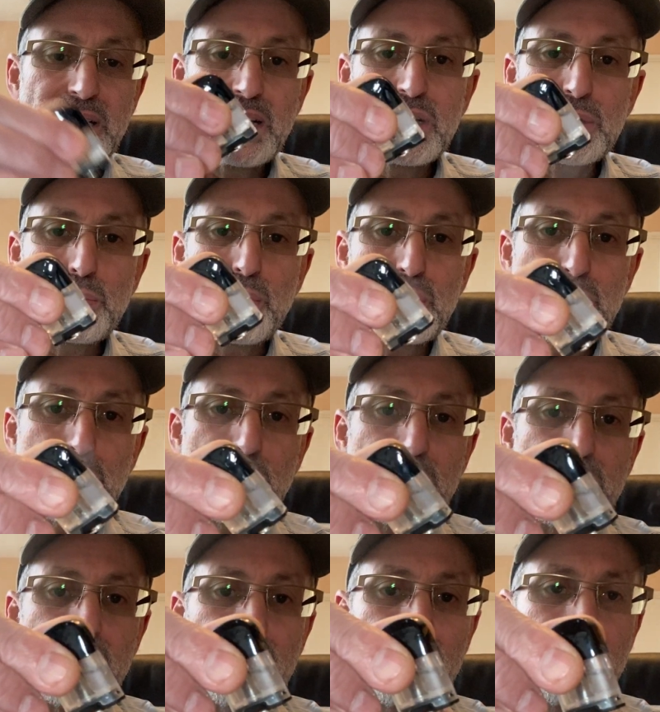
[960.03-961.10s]
was with
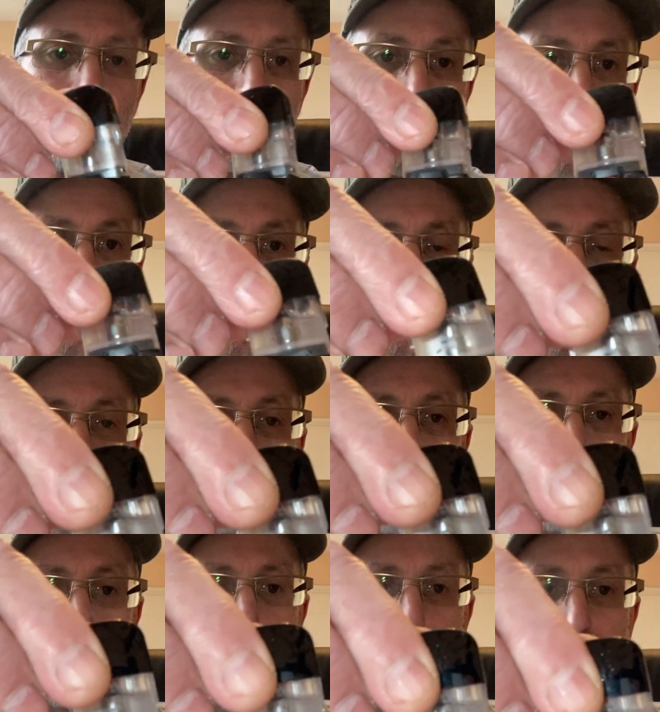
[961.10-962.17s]
the large
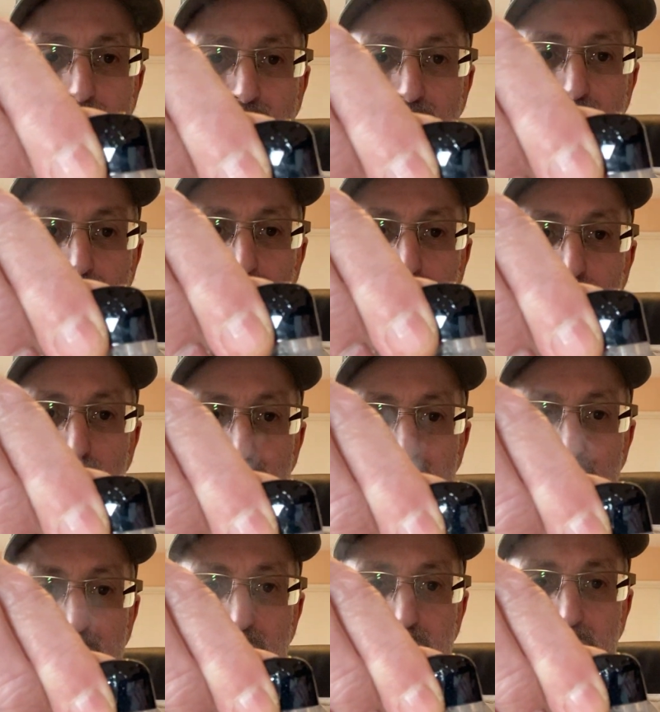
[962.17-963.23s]
wicking holes
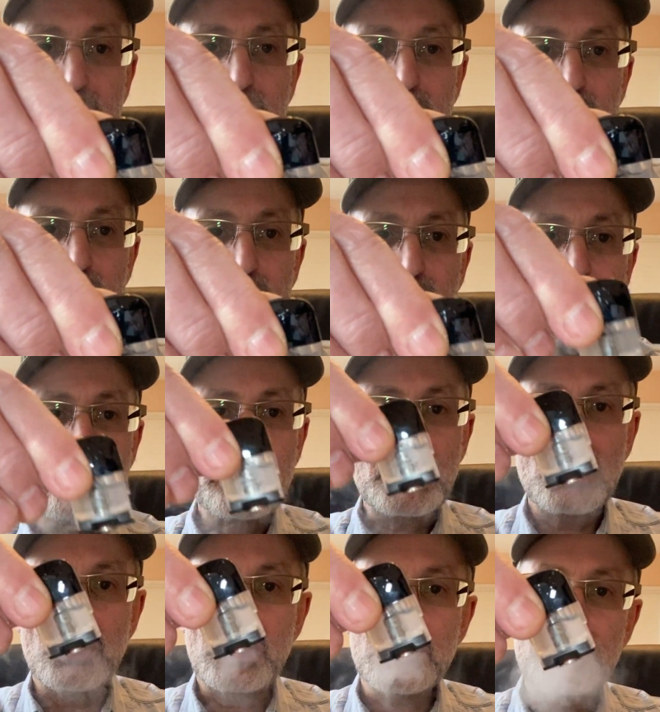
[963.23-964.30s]
in the
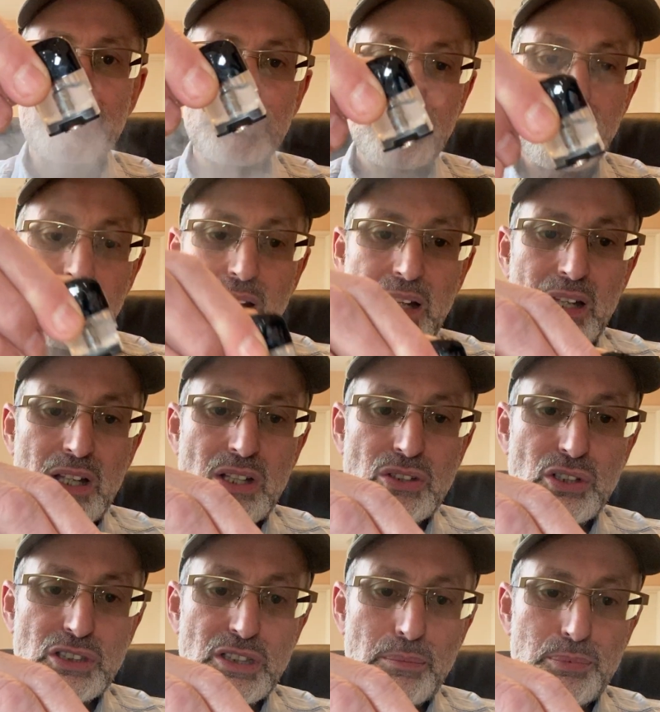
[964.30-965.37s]
coil.
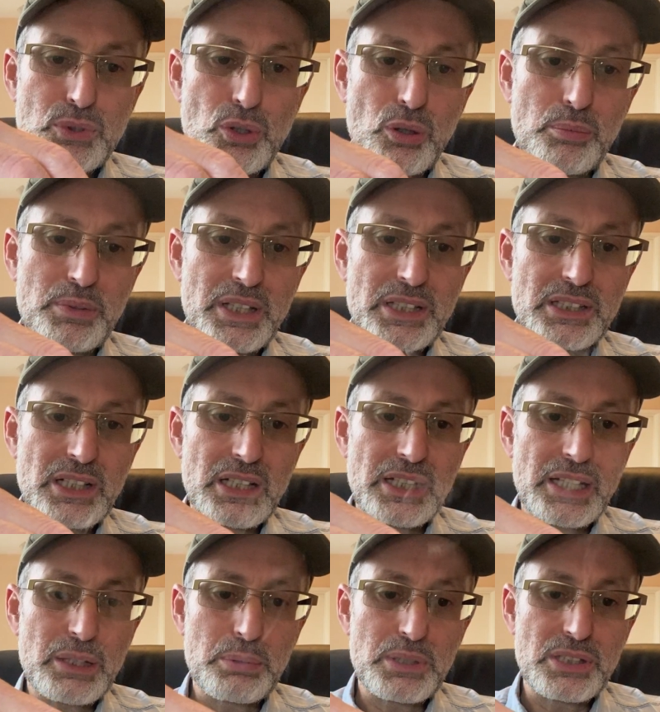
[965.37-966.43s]
So it's absorbing the
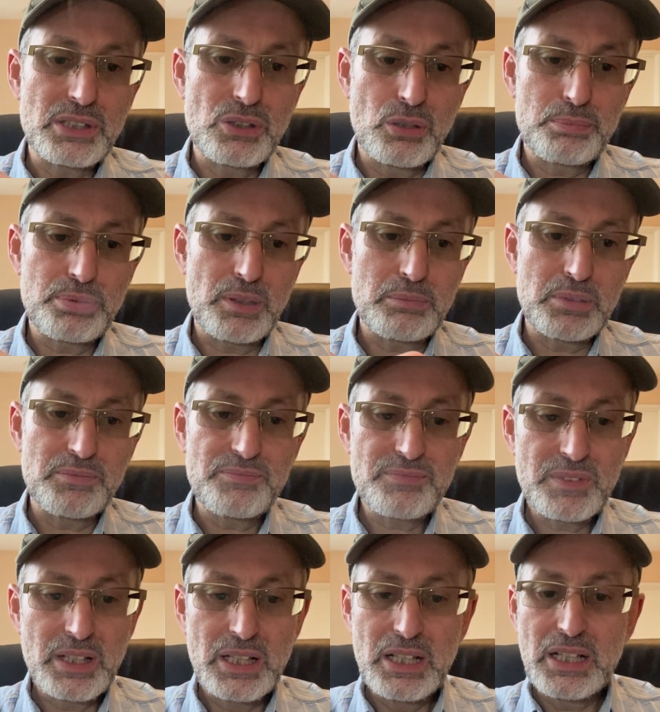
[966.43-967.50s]
liquid, no problem.
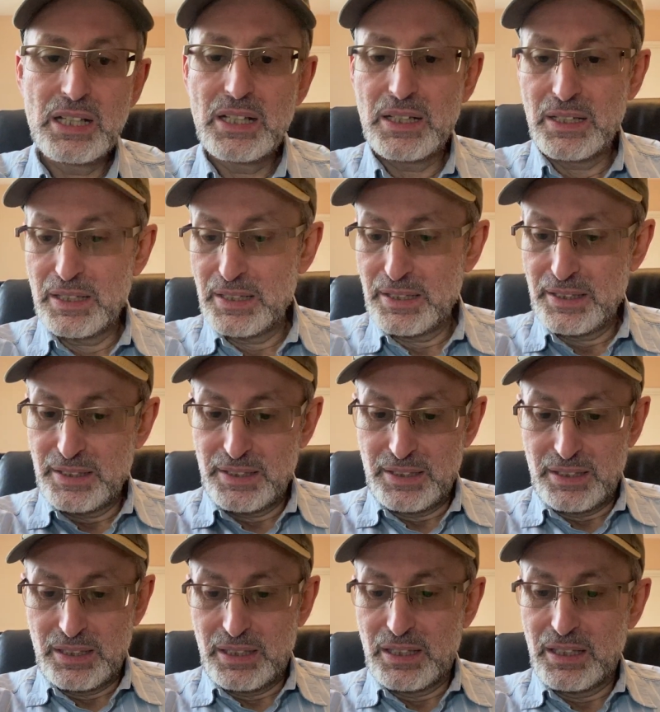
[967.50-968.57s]

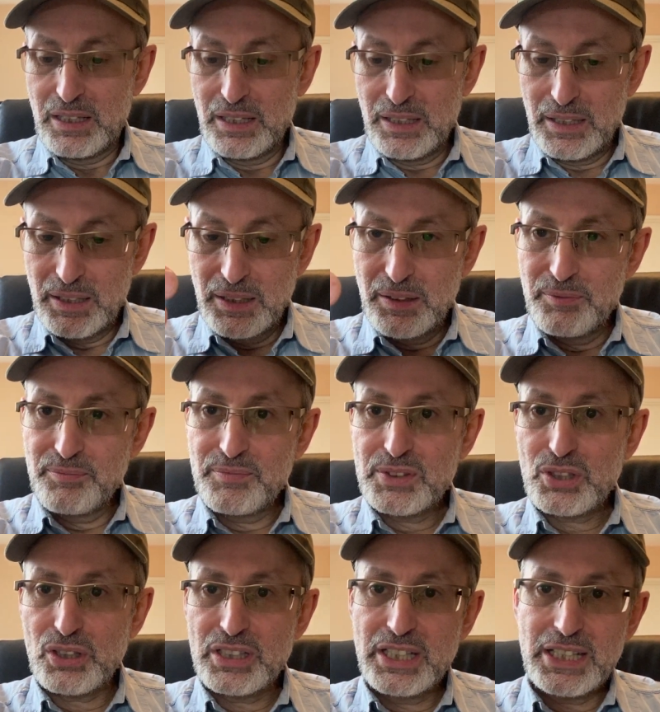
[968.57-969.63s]

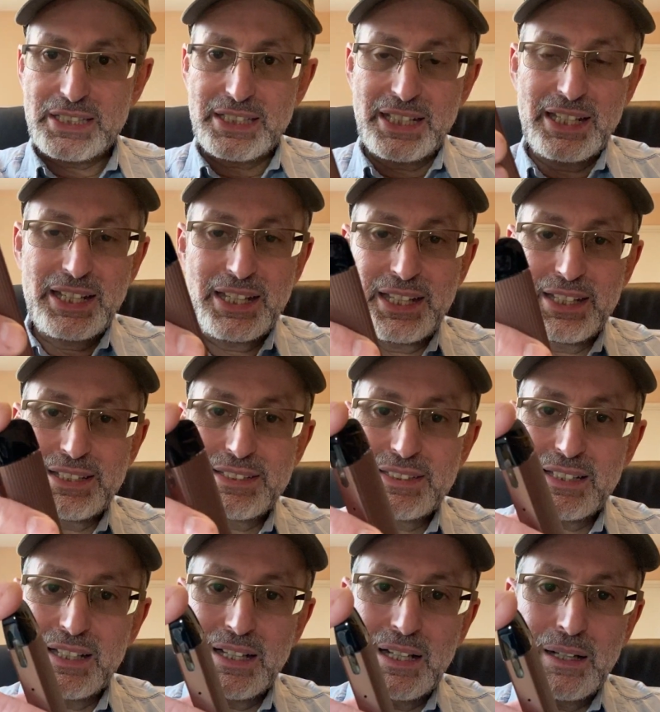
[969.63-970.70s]
So this
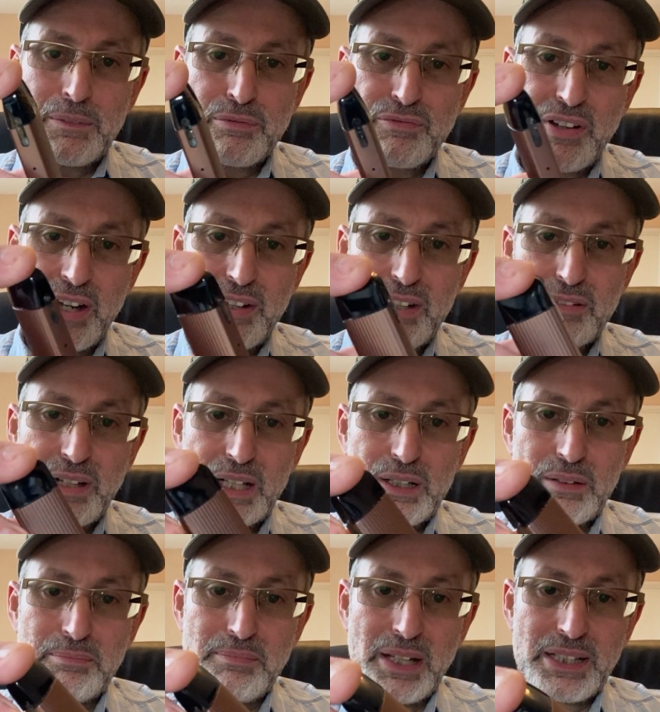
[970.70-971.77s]
is a very
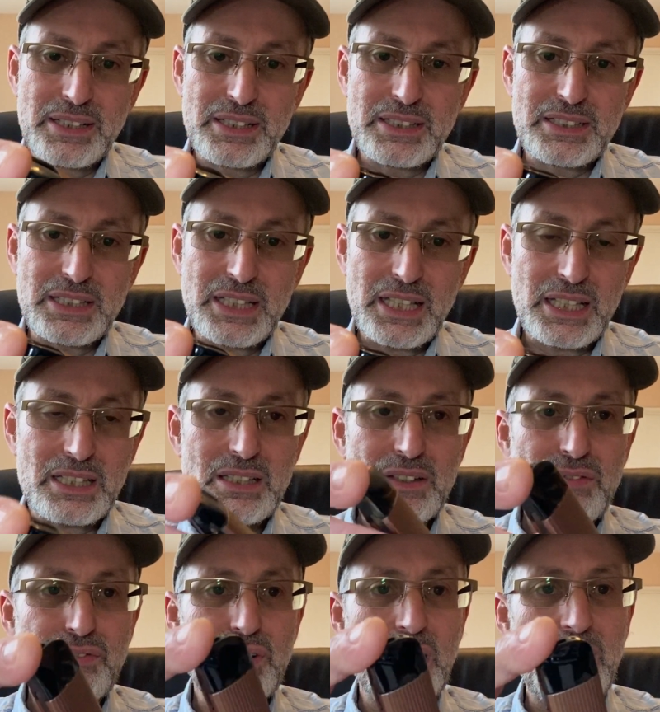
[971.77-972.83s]
recommended kit
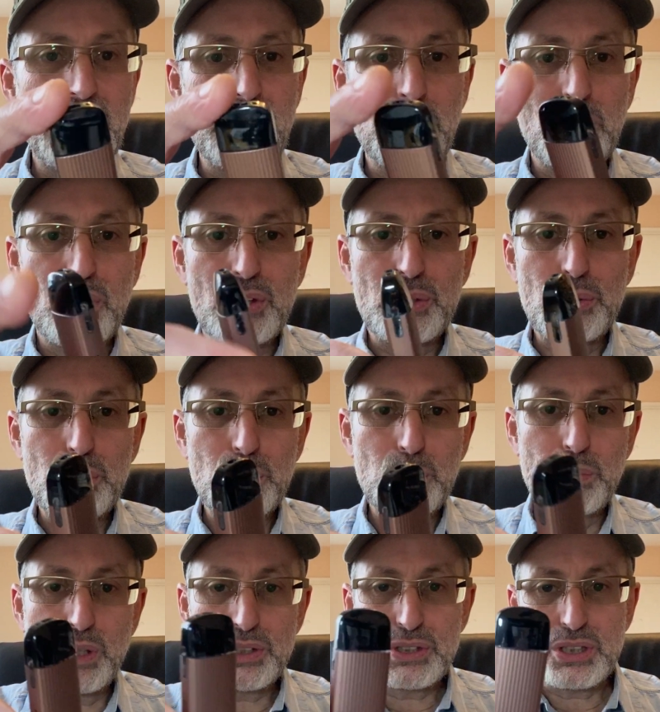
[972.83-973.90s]
for anyone who
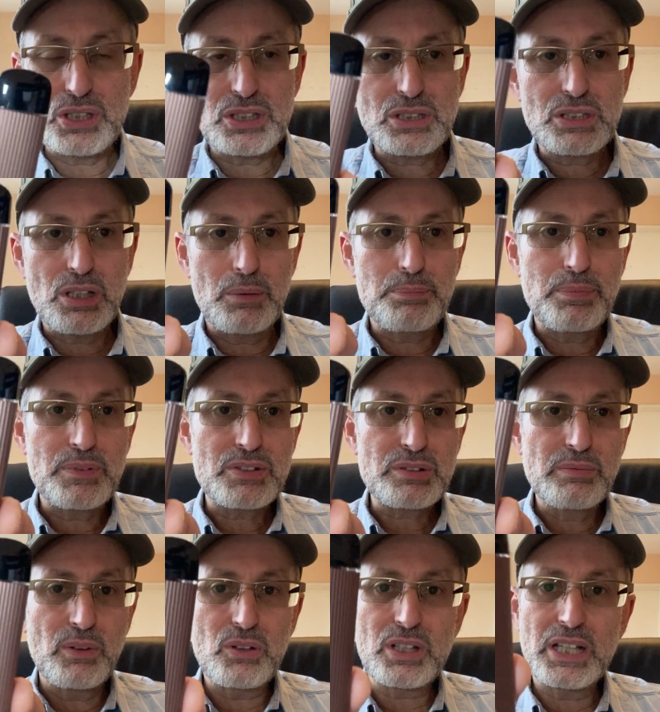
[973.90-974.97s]
wants to stop
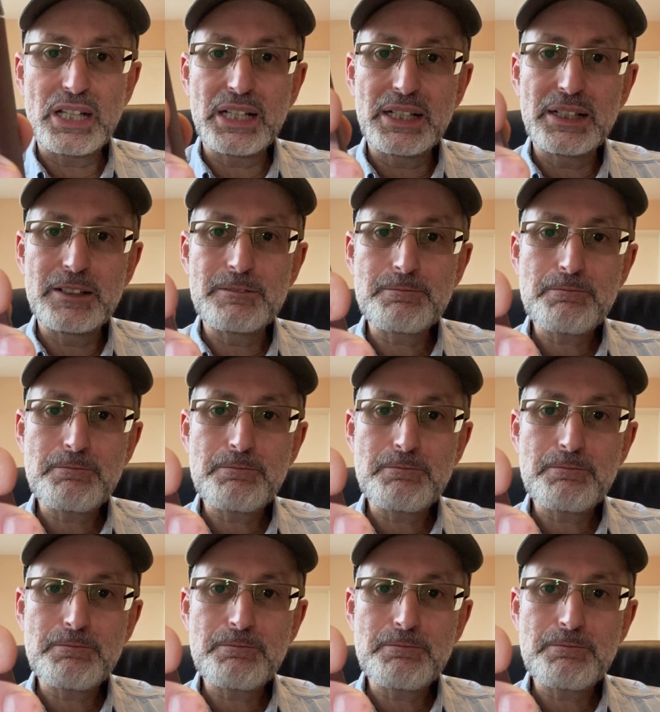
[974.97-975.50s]
smoking.